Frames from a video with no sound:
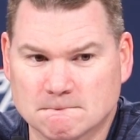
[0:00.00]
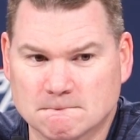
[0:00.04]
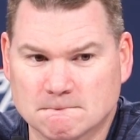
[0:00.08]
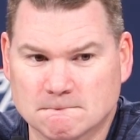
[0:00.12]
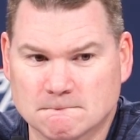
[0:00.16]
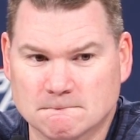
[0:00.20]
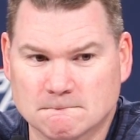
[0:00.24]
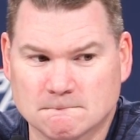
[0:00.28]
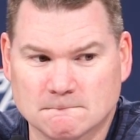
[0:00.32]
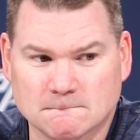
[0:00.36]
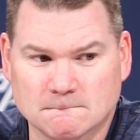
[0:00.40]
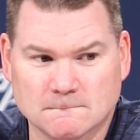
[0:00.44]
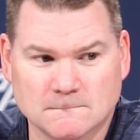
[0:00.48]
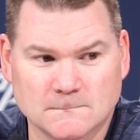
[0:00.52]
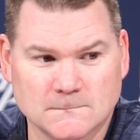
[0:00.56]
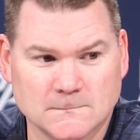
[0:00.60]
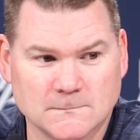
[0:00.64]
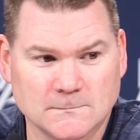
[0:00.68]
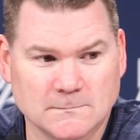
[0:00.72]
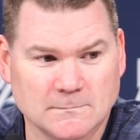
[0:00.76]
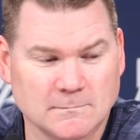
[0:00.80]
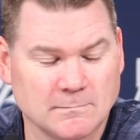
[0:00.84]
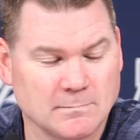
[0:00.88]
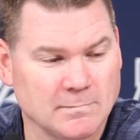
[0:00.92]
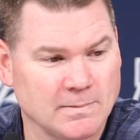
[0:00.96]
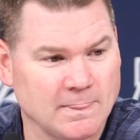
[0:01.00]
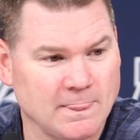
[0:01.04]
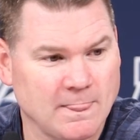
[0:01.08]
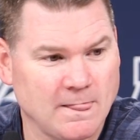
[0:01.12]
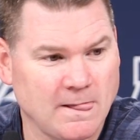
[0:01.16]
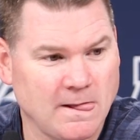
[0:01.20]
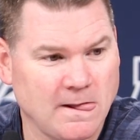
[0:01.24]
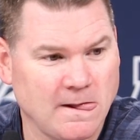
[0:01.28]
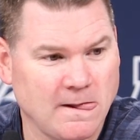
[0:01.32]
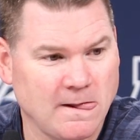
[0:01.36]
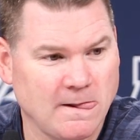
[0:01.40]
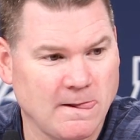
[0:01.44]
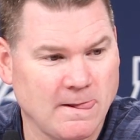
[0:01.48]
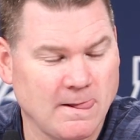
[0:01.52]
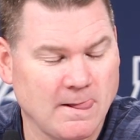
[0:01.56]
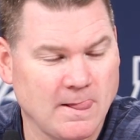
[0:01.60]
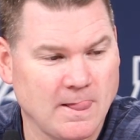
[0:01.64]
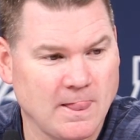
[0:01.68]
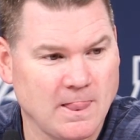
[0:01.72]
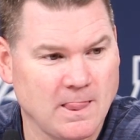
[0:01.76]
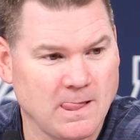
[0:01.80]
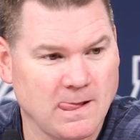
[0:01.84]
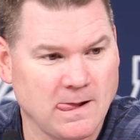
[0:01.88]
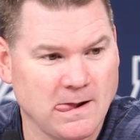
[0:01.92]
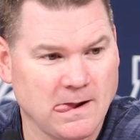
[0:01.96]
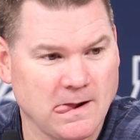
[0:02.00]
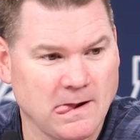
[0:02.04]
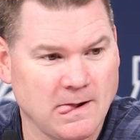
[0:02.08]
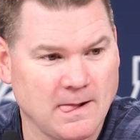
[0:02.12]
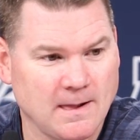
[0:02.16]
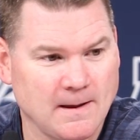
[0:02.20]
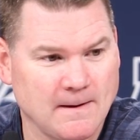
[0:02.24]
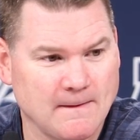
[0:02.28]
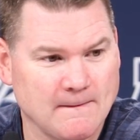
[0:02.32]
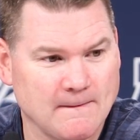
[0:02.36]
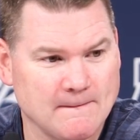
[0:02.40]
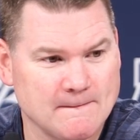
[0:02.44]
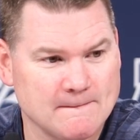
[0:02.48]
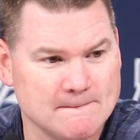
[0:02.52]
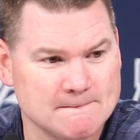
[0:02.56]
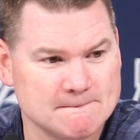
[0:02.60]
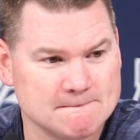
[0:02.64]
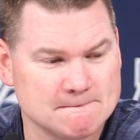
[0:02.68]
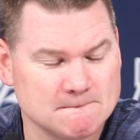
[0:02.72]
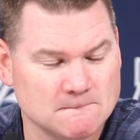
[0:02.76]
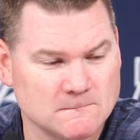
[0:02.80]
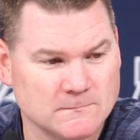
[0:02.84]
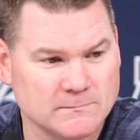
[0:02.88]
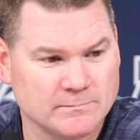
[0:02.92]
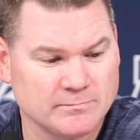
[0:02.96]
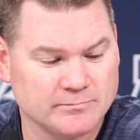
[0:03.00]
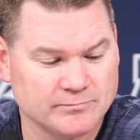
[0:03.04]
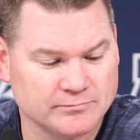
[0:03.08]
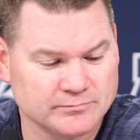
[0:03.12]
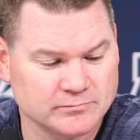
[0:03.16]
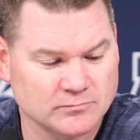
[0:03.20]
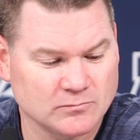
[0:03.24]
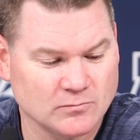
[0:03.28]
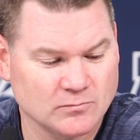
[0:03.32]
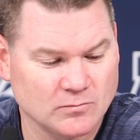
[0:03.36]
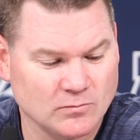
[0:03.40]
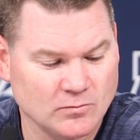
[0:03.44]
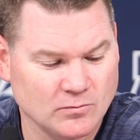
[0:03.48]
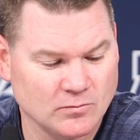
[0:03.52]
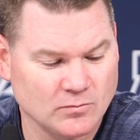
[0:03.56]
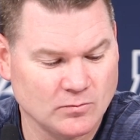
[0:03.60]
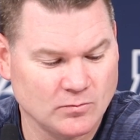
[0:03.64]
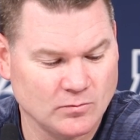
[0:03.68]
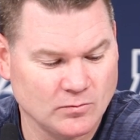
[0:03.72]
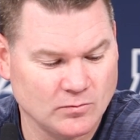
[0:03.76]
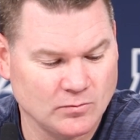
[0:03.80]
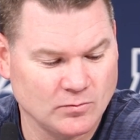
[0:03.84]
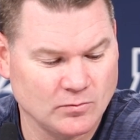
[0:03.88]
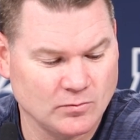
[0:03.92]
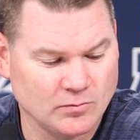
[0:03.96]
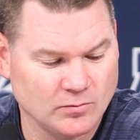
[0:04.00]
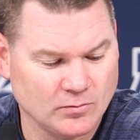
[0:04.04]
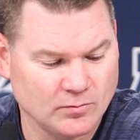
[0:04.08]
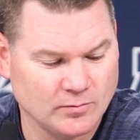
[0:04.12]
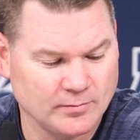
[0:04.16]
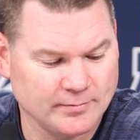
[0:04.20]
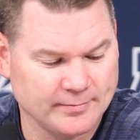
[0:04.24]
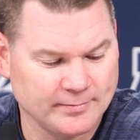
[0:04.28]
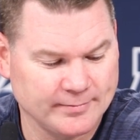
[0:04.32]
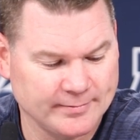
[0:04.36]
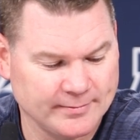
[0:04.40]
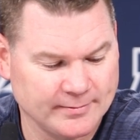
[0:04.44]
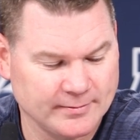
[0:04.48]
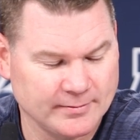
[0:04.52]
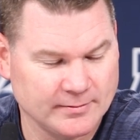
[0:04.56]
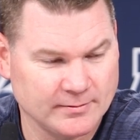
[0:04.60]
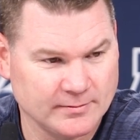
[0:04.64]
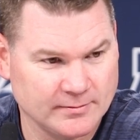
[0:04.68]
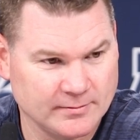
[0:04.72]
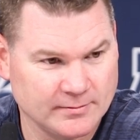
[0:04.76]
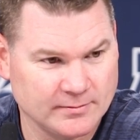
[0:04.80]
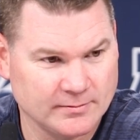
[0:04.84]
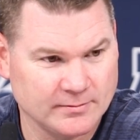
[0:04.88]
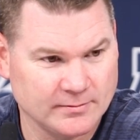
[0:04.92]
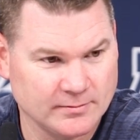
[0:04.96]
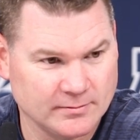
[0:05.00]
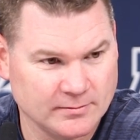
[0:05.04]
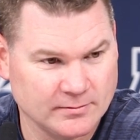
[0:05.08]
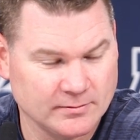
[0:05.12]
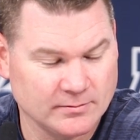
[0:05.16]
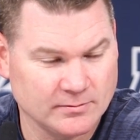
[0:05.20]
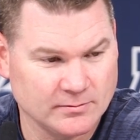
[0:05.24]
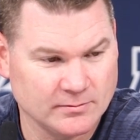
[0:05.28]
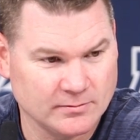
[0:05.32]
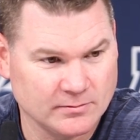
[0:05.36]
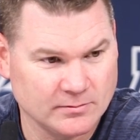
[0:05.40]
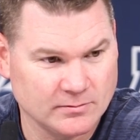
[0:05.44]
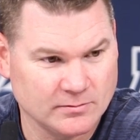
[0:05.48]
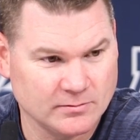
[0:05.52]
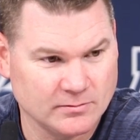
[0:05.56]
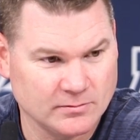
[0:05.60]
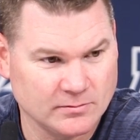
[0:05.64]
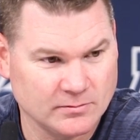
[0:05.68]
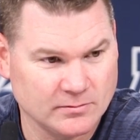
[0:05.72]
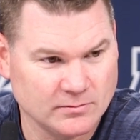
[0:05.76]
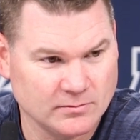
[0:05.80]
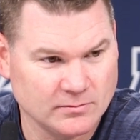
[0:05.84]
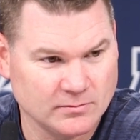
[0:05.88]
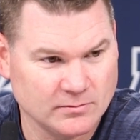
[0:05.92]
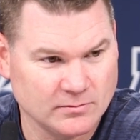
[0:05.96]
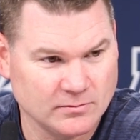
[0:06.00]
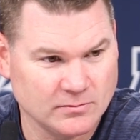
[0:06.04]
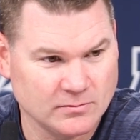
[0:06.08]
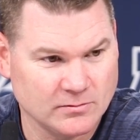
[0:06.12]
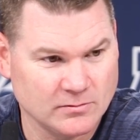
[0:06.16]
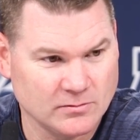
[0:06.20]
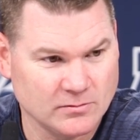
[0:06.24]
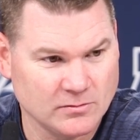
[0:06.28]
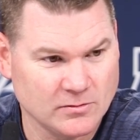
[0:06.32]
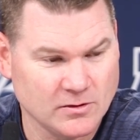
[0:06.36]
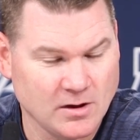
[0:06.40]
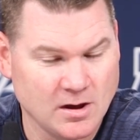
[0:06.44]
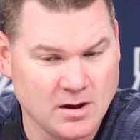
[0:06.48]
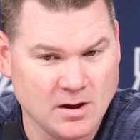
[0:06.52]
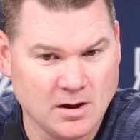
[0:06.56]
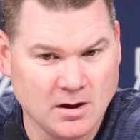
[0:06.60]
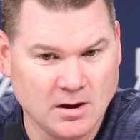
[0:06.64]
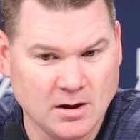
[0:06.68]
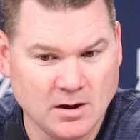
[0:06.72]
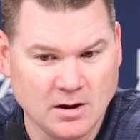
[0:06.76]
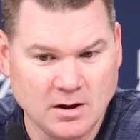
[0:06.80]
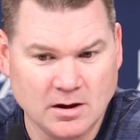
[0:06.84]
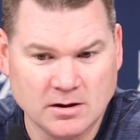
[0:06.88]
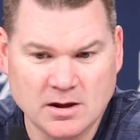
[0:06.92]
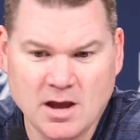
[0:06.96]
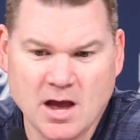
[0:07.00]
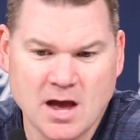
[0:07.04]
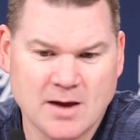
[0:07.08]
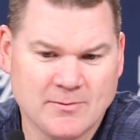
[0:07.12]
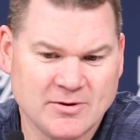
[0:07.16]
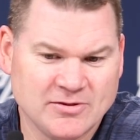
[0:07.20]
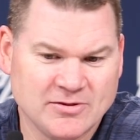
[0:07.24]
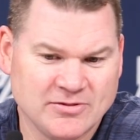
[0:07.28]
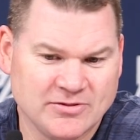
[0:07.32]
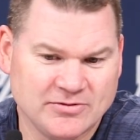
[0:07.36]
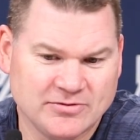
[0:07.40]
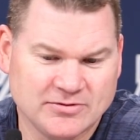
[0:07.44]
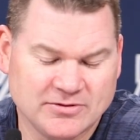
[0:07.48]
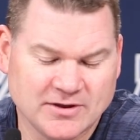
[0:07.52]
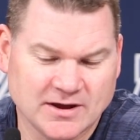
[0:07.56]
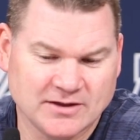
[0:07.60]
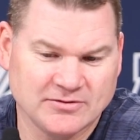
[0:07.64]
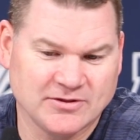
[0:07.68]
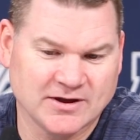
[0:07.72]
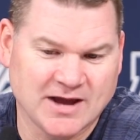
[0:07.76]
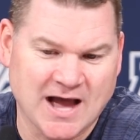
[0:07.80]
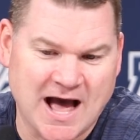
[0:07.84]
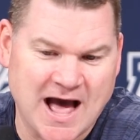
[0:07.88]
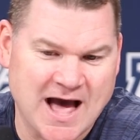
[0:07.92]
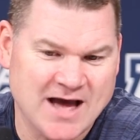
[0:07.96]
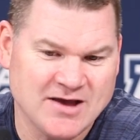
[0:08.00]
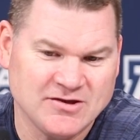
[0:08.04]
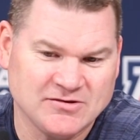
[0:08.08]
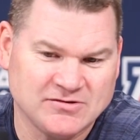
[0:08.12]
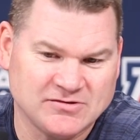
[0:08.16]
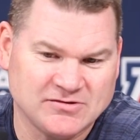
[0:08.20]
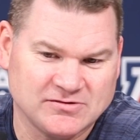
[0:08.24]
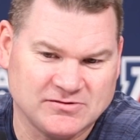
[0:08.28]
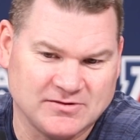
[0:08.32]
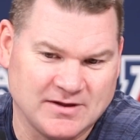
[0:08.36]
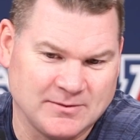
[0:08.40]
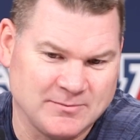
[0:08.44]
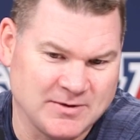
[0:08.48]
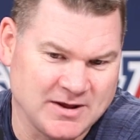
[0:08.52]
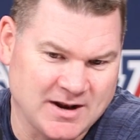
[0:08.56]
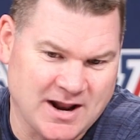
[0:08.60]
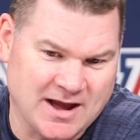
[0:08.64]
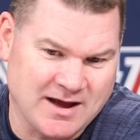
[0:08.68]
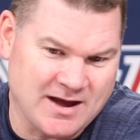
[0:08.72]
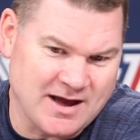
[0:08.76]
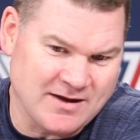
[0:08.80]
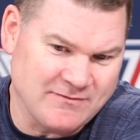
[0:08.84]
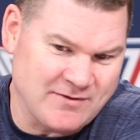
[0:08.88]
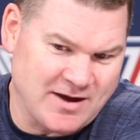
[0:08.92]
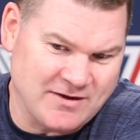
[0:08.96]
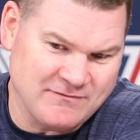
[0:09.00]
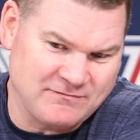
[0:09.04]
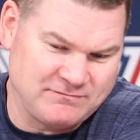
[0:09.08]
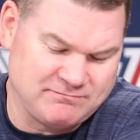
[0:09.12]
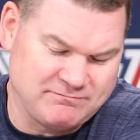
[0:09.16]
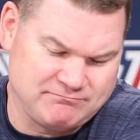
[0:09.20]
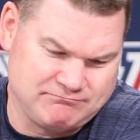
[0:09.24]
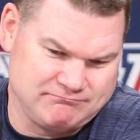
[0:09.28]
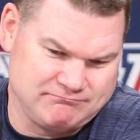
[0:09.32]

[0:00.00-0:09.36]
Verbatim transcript: Overall, you have really good contributions from the guys who were here last year? I mean, is that maybe not a surprise? Yeah, I mean, the, the guys, I mean, I, have I